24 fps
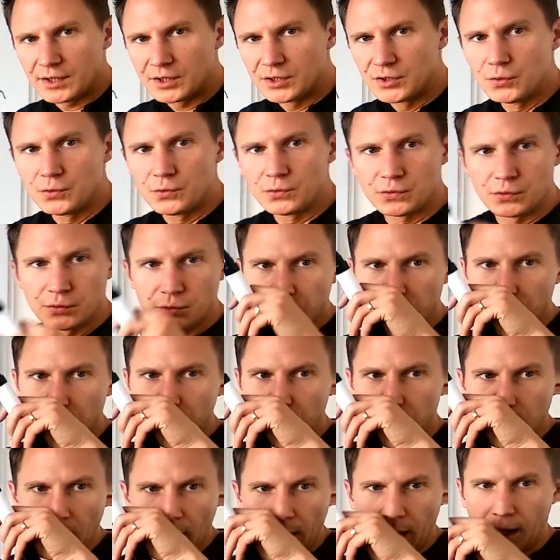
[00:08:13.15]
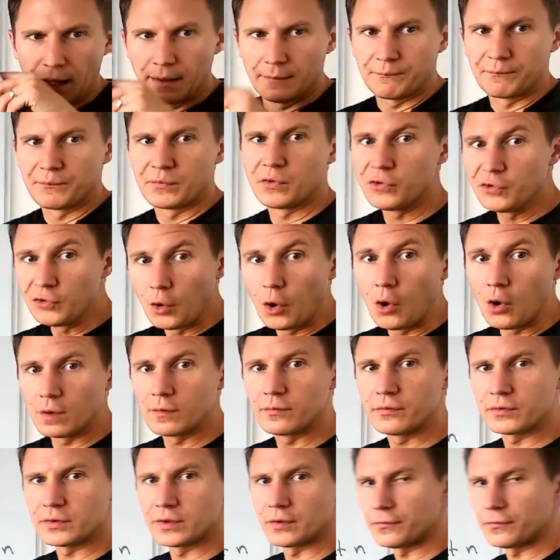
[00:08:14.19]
you to solve the